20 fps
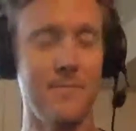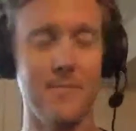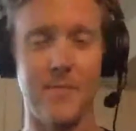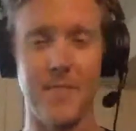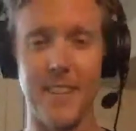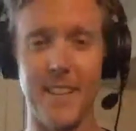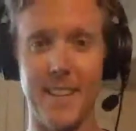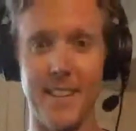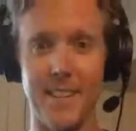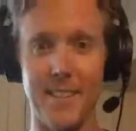
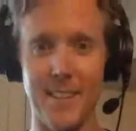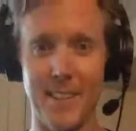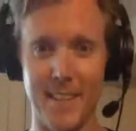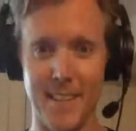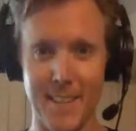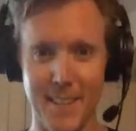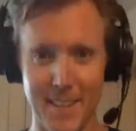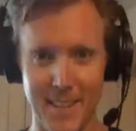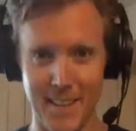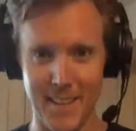then
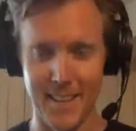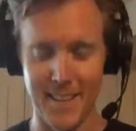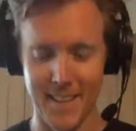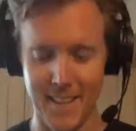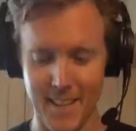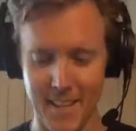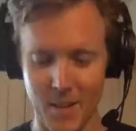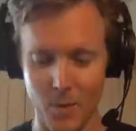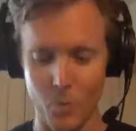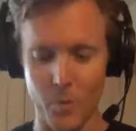
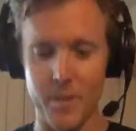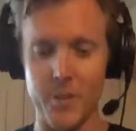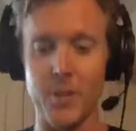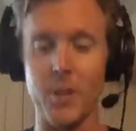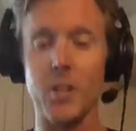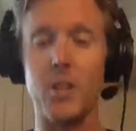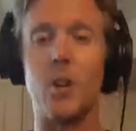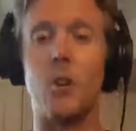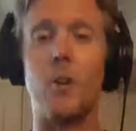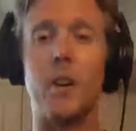when
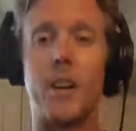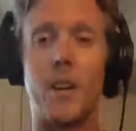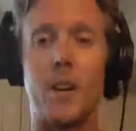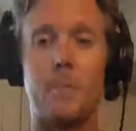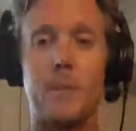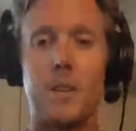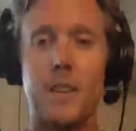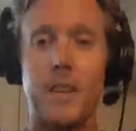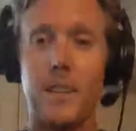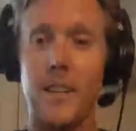you're going
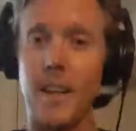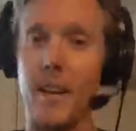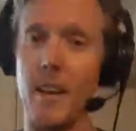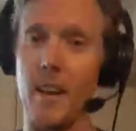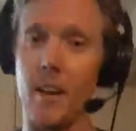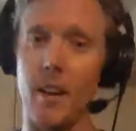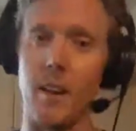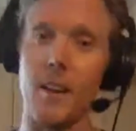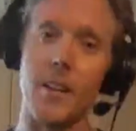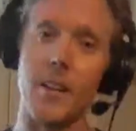up into the
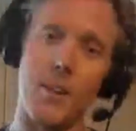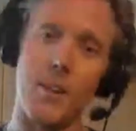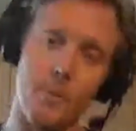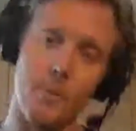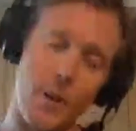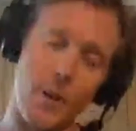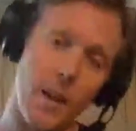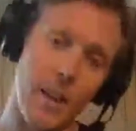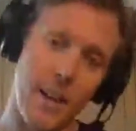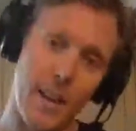air, you're
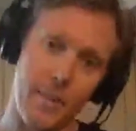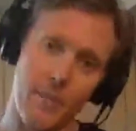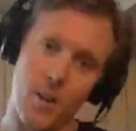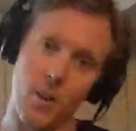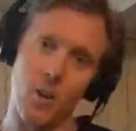probably having